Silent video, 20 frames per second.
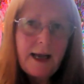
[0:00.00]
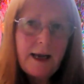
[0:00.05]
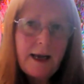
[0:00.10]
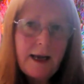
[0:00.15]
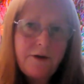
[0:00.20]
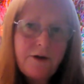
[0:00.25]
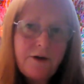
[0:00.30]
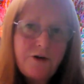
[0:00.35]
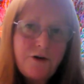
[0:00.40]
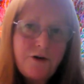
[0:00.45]

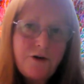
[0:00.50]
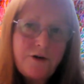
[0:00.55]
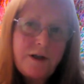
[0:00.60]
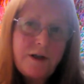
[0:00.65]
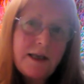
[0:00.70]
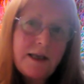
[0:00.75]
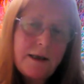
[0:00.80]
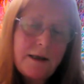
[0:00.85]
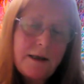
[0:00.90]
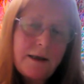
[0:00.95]
And
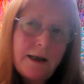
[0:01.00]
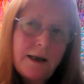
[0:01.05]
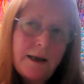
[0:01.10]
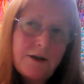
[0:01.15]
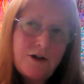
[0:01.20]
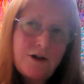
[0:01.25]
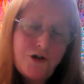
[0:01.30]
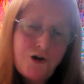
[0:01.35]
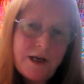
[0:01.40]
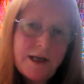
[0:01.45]
the
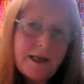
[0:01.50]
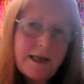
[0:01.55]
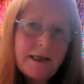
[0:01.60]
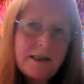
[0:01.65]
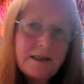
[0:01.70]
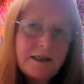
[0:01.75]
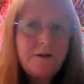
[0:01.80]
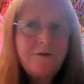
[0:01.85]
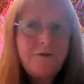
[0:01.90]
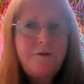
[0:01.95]
trick
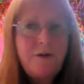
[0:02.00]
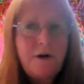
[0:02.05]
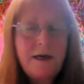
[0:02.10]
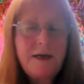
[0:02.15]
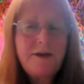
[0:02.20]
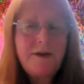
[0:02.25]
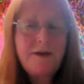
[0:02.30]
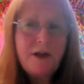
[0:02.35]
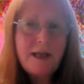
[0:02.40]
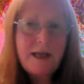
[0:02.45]
is to
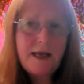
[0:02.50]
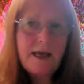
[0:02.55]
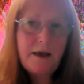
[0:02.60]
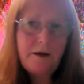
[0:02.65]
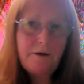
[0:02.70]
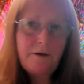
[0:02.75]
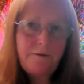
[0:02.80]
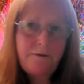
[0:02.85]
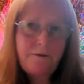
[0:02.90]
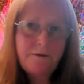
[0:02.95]
find the
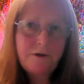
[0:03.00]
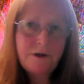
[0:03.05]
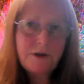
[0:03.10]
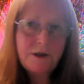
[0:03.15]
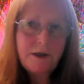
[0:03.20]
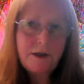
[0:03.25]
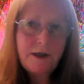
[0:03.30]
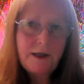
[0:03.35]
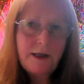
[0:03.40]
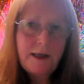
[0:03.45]

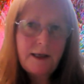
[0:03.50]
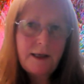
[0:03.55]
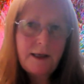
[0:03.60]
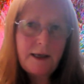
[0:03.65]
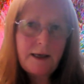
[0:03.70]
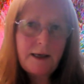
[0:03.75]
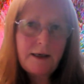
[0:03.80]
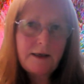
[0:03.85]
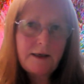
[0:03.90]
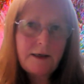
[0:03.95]
gift
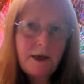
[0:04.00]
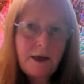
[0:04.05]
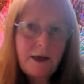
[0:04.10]
in,